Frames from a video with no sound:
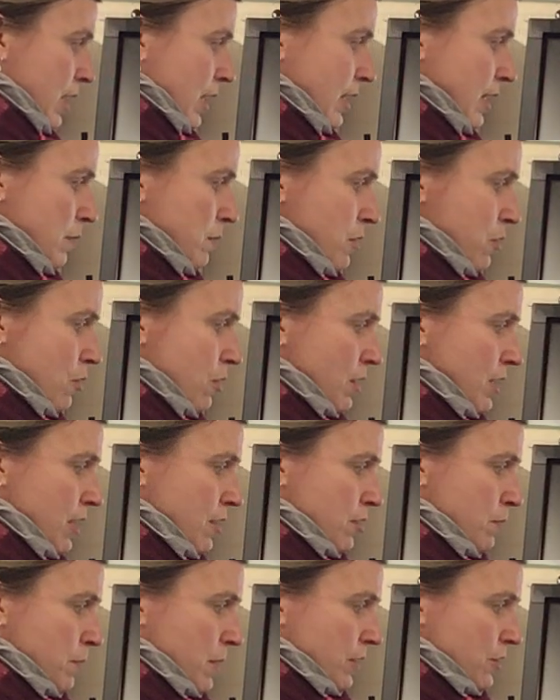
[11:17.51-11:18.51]
And then we've got
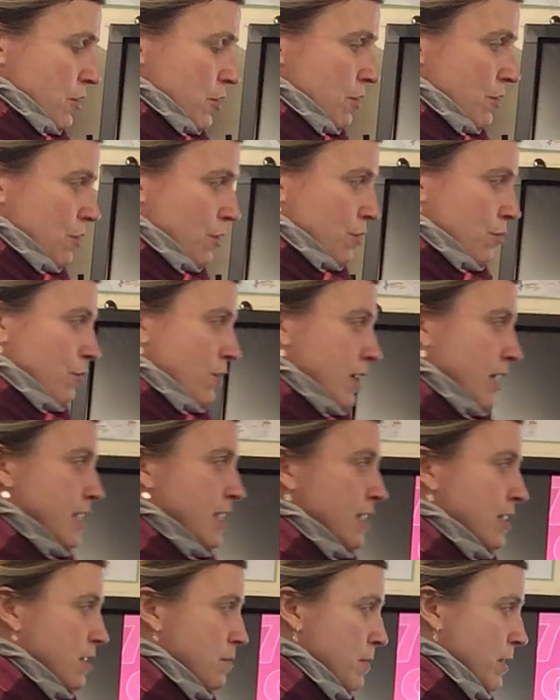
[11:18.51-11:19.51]
another bunch of 3,
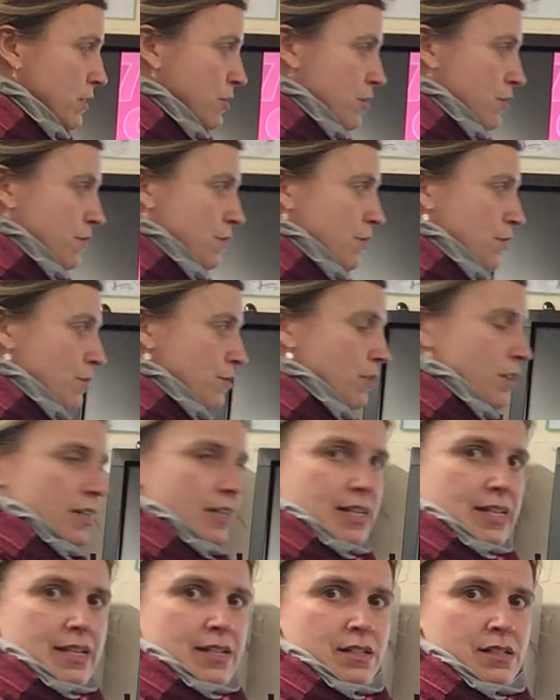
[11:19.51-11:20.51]
another bunch of
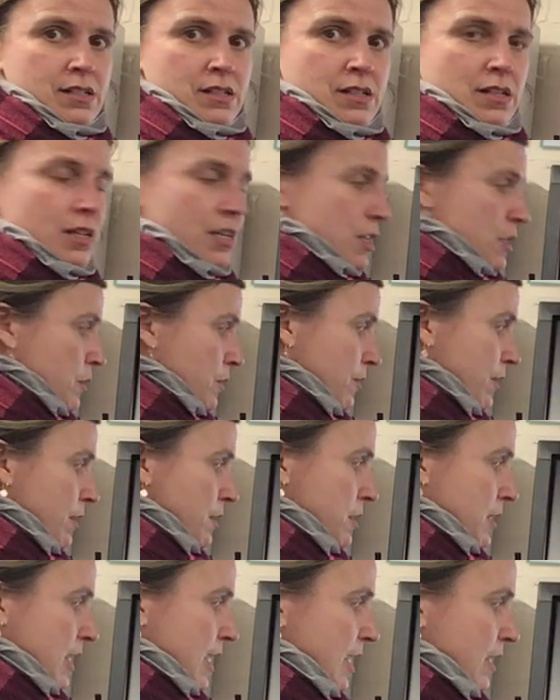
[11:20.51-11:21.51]
3. So if I
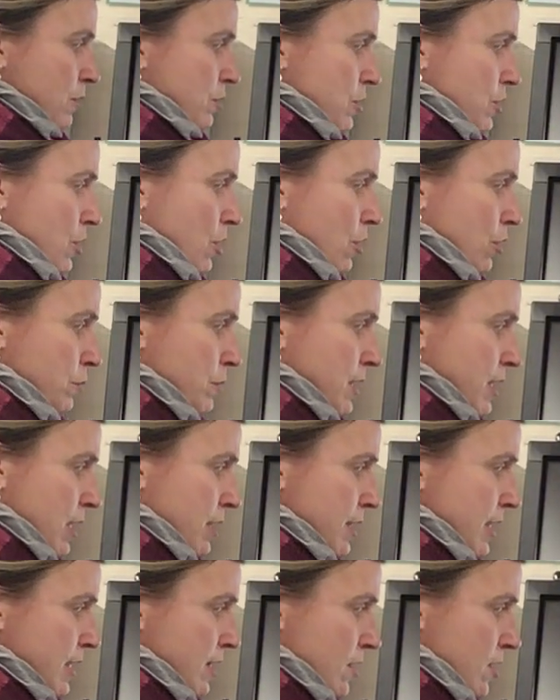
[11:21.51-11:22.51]
was to count on, we
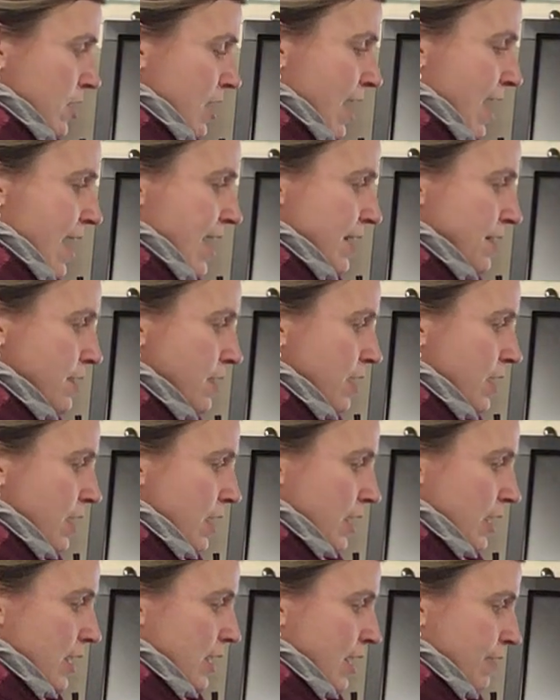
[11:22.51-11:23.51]
know there's 10,
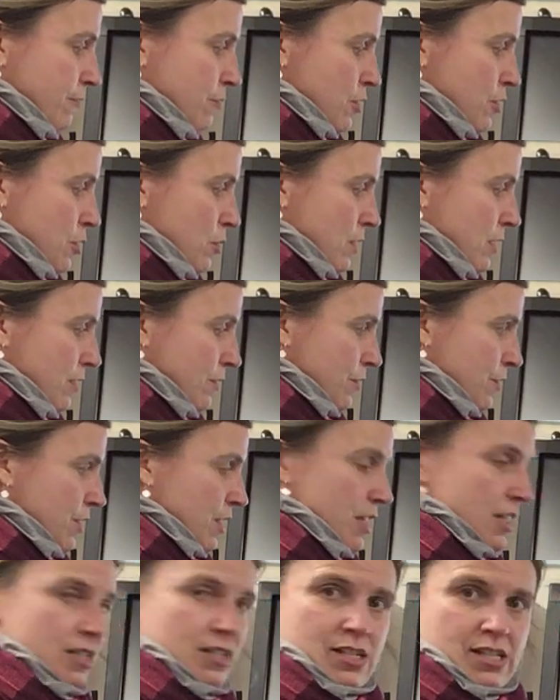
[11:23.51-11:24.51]
11, 12,
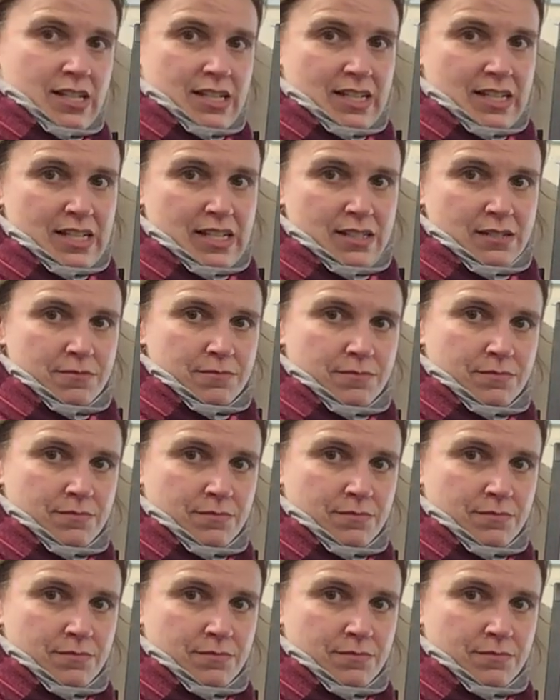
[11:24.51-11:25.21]
13,